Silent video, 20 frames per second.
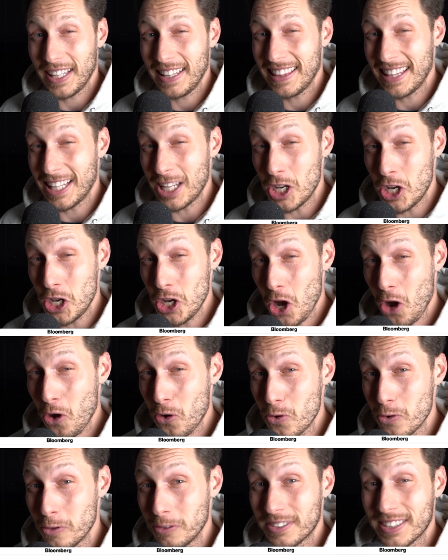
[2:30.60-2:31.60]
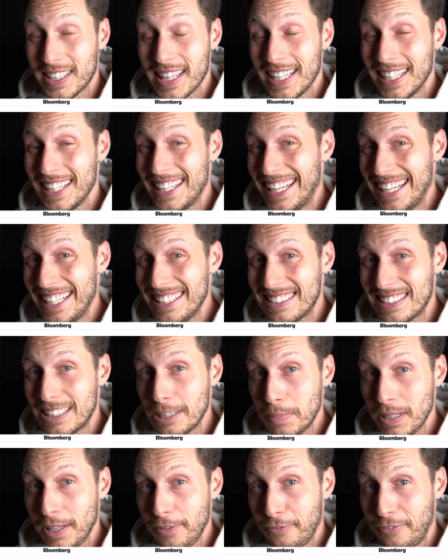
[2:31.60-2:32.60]
in the nose that needs
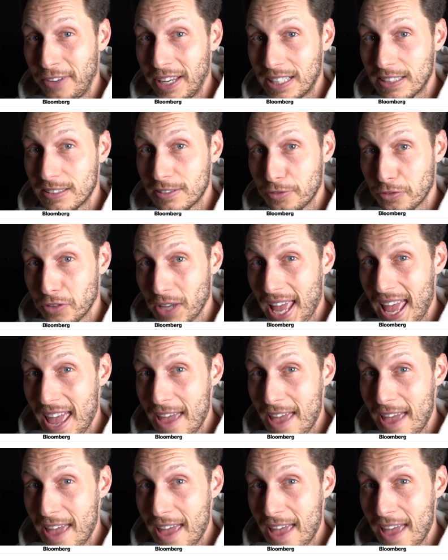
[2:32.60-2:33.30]
to be fixed for